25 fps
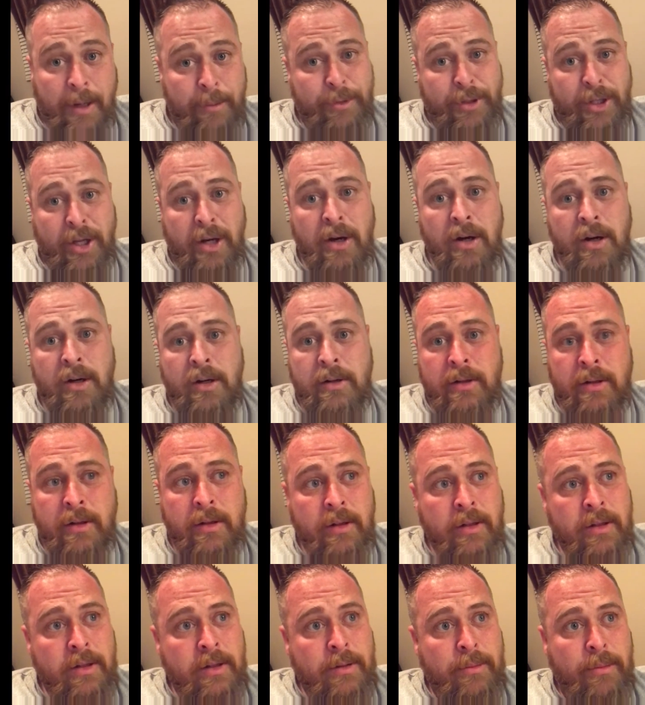I'm young.
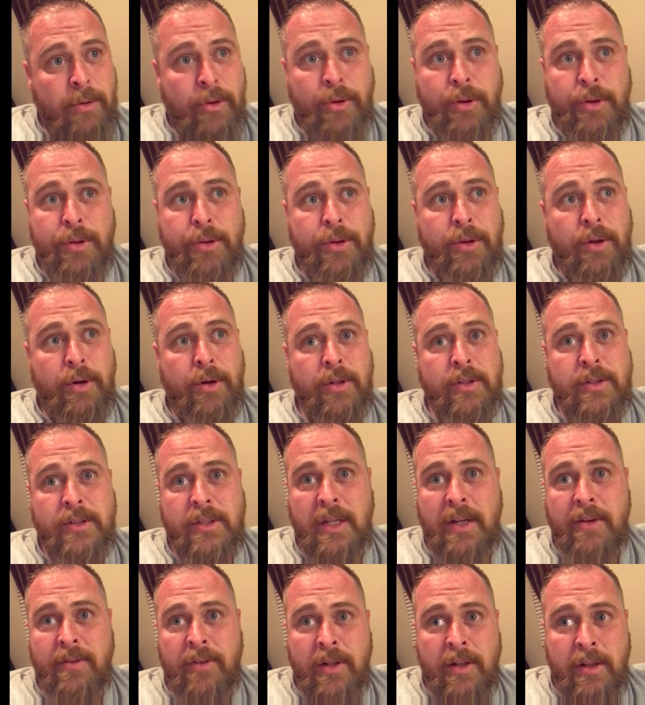I'm only
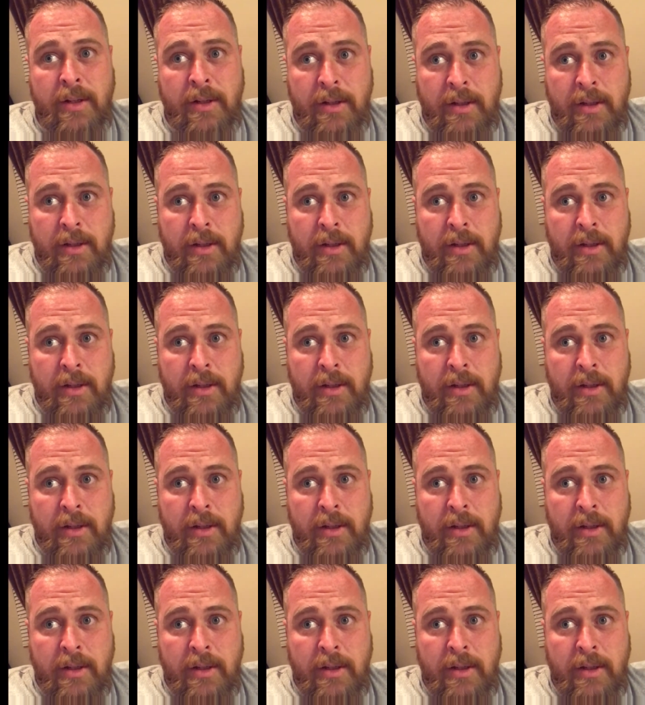37.